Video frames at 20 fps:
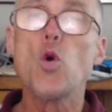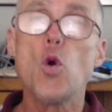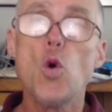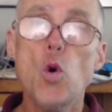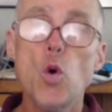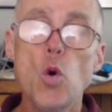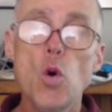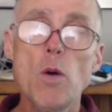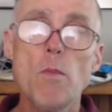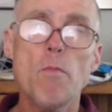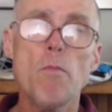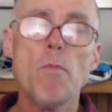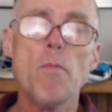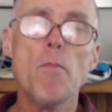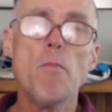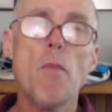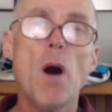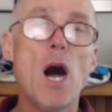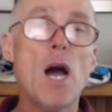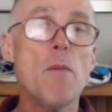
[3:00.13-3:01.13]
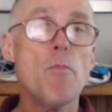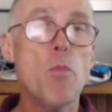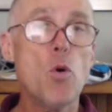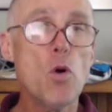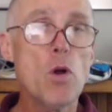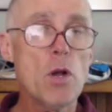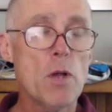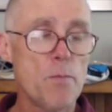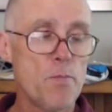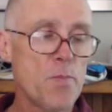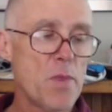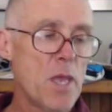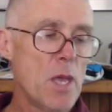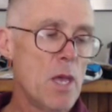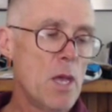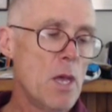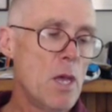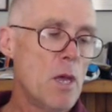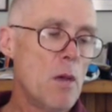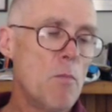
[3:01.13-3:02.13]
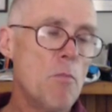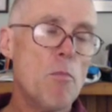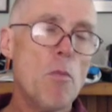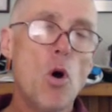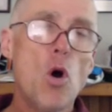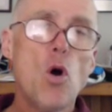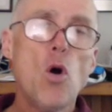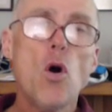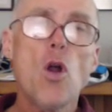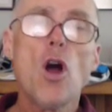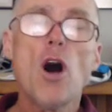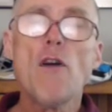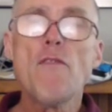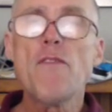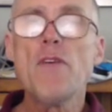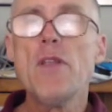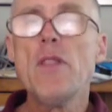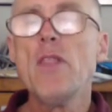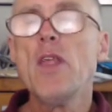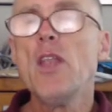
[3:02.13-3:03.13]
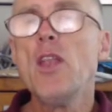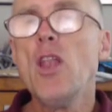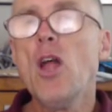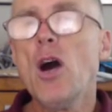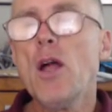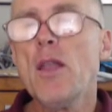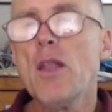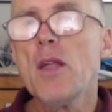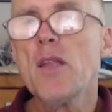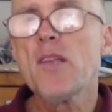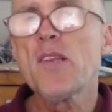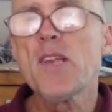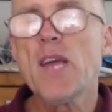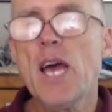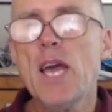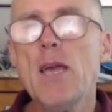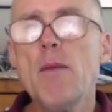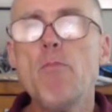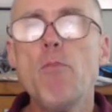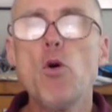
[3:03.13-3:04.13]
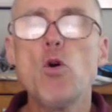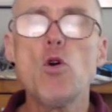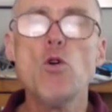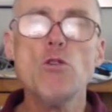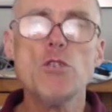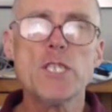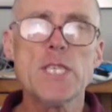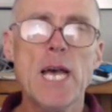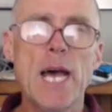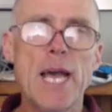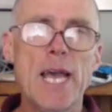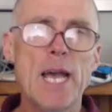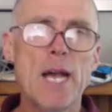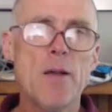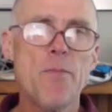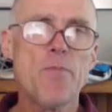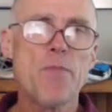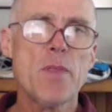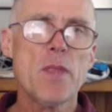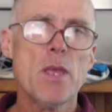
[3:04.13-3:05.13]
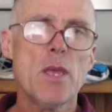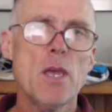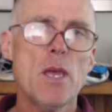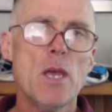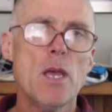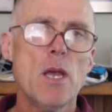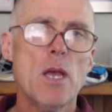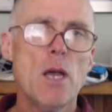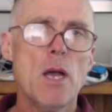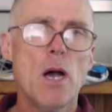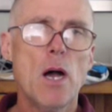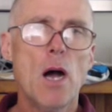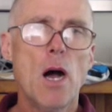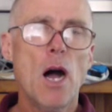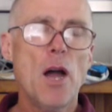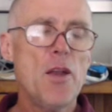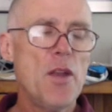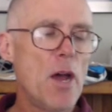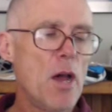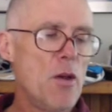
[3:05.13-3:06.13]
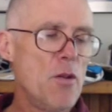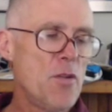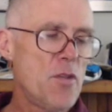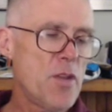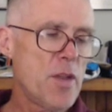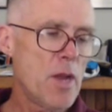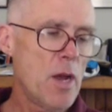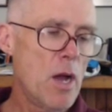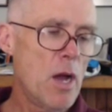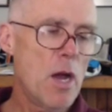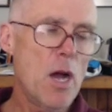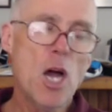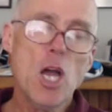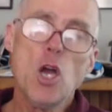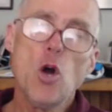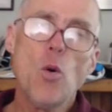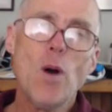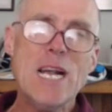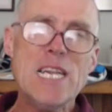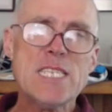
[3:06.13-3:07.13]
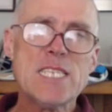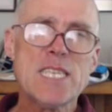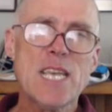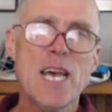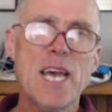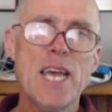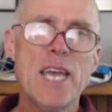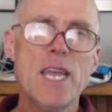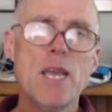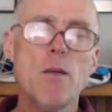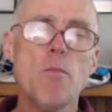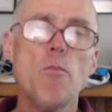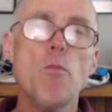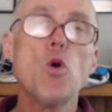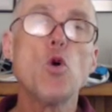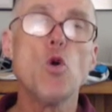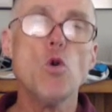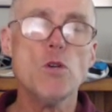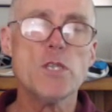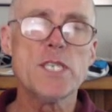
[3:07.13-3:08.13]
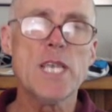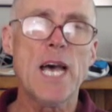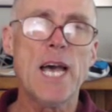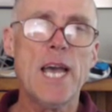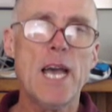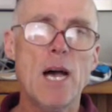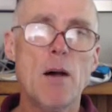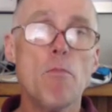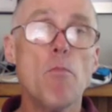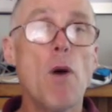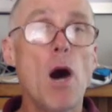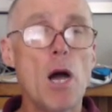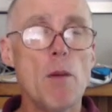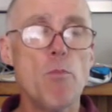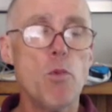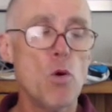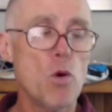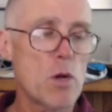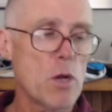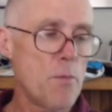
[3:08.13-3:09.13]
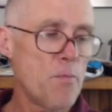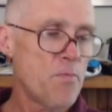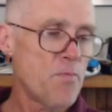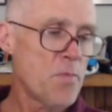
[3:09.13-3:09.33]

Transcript: ku, my book, more often than not say buku saya. I always say buku saya, my book.